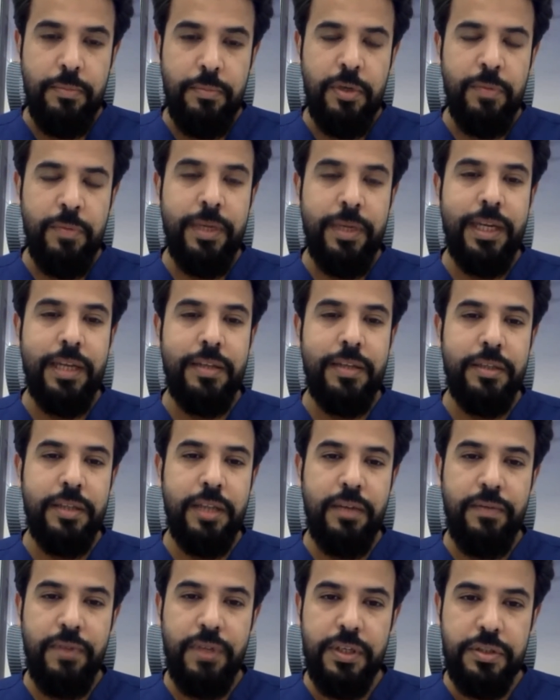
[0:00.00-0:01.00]
pancreatic
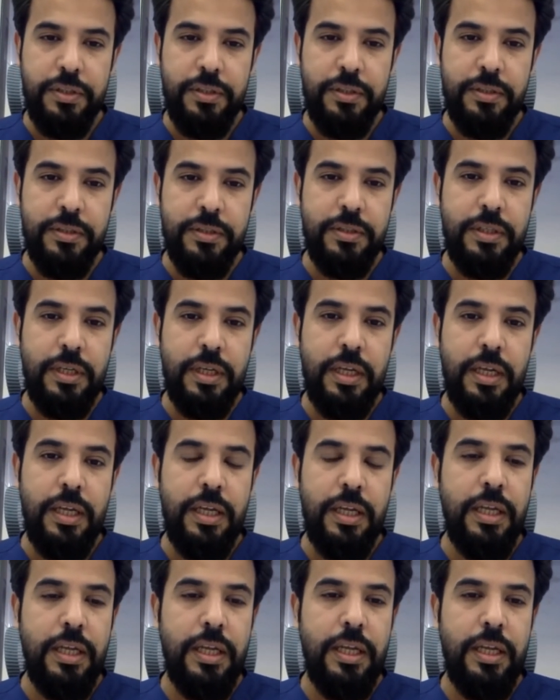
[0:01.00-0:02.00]
diversions,
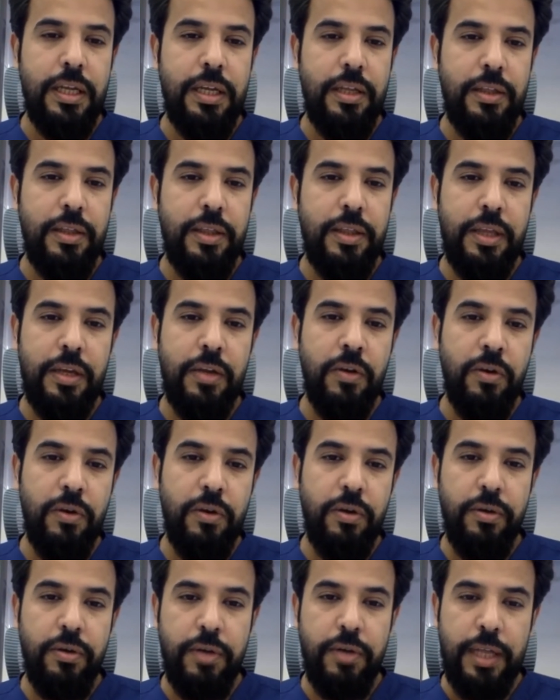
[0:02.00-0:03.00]
they
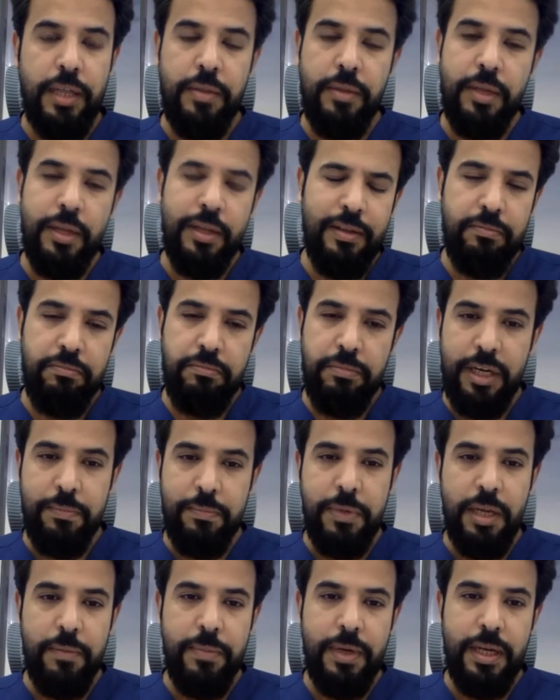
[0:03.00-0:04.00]
go, and mini
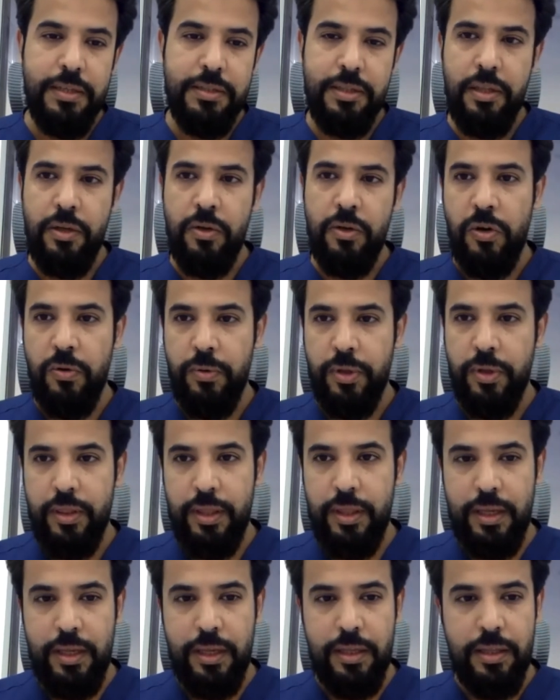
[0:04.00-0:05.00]
bypass, they go with
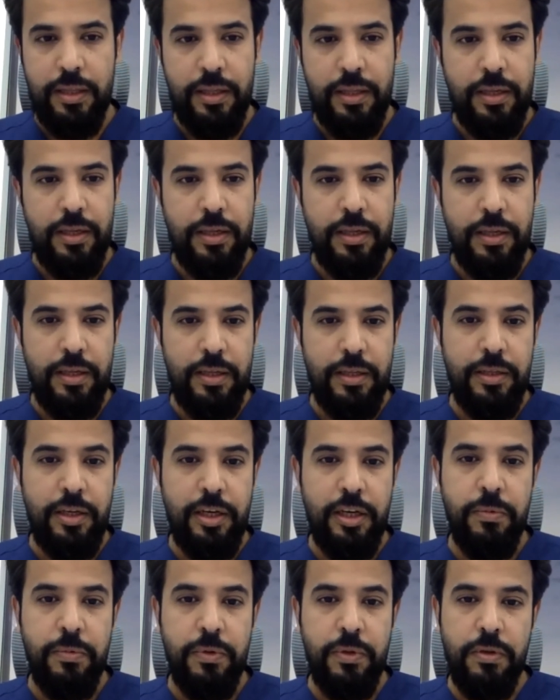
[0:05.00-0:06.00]
the
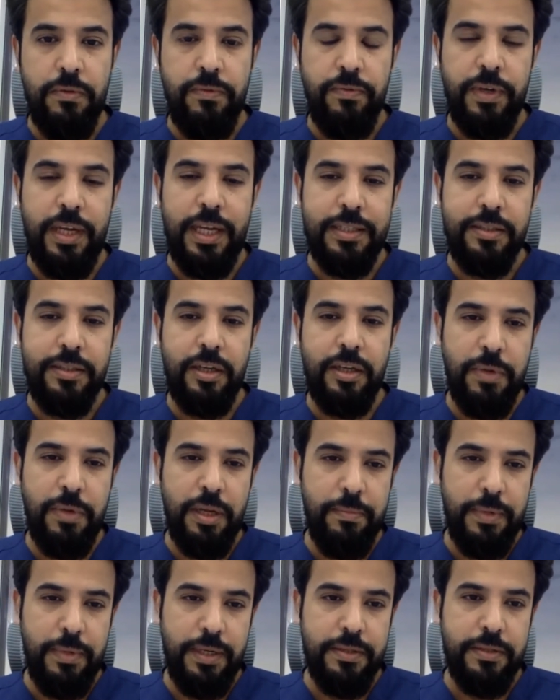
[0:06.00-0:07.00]
treatment of gastric
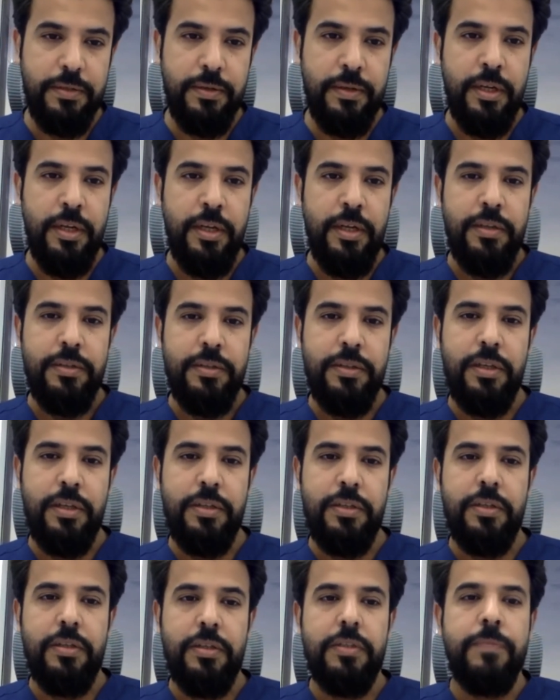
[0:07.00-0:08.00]
bypass
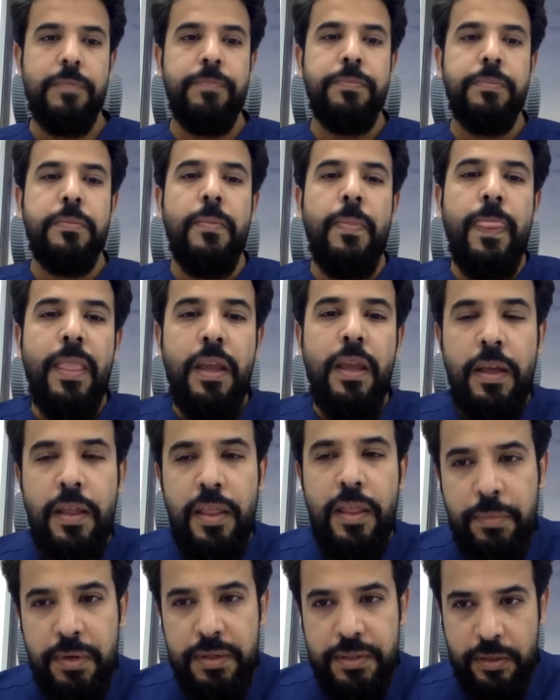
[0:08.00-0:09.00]
surgeries.
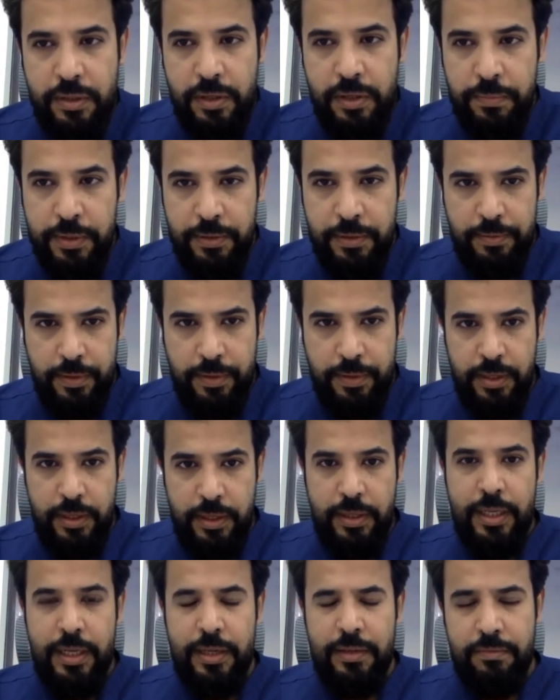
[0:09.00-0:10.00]
The most common
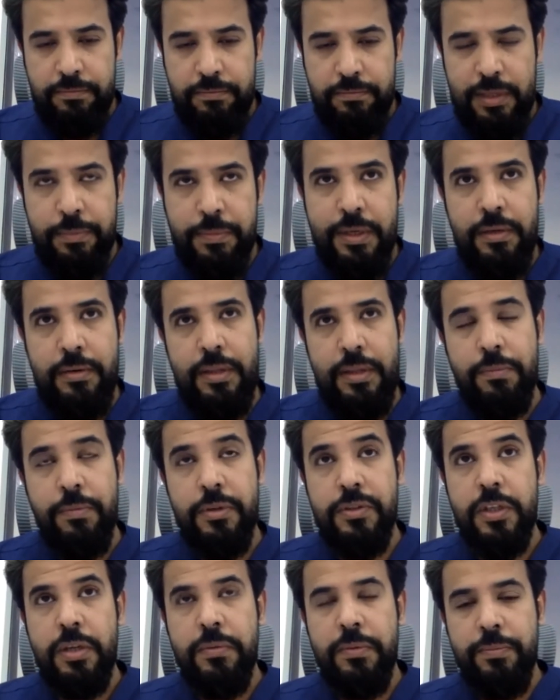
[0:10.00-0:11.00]
thing the
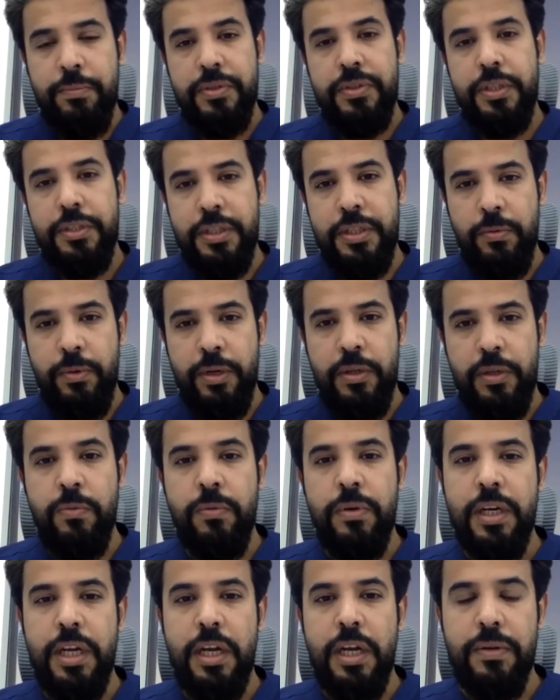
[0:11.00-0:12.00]
most common procedure we're
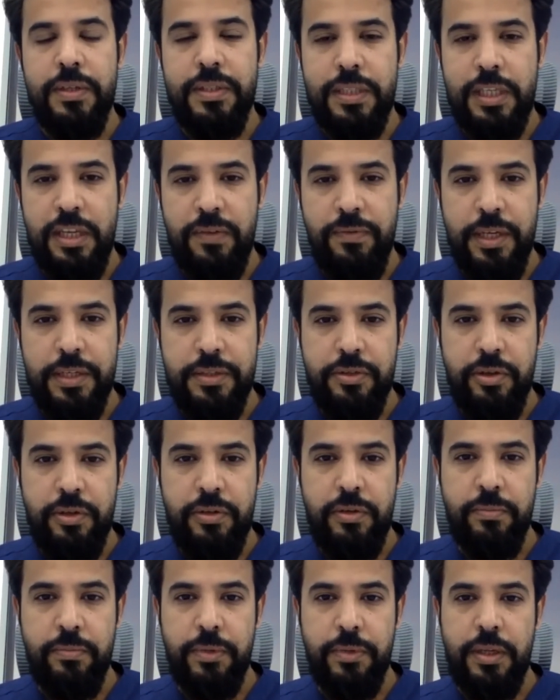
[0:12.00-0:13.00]
doing now is sleeve
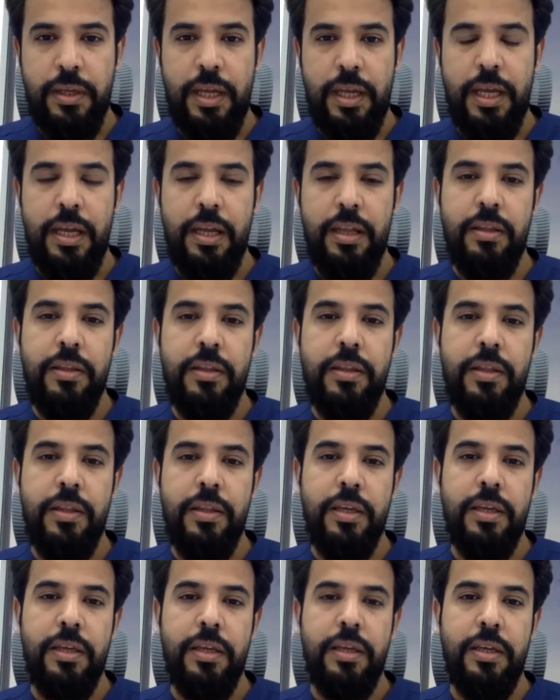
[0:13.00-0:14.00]
gastrectomy, and
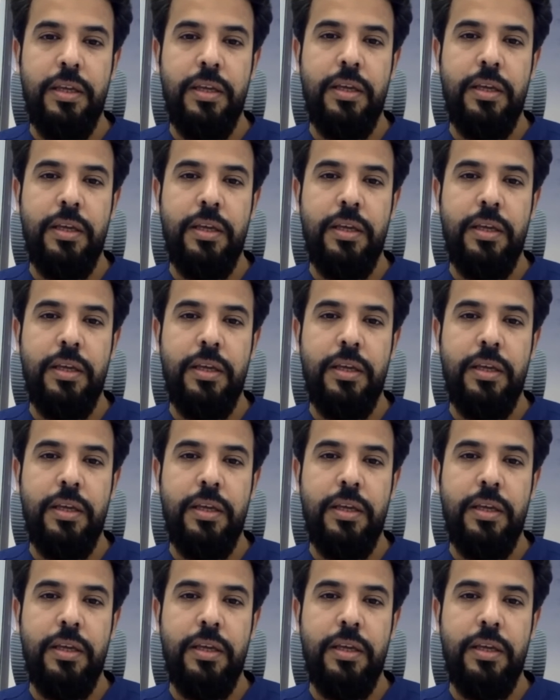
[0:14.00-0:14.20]
the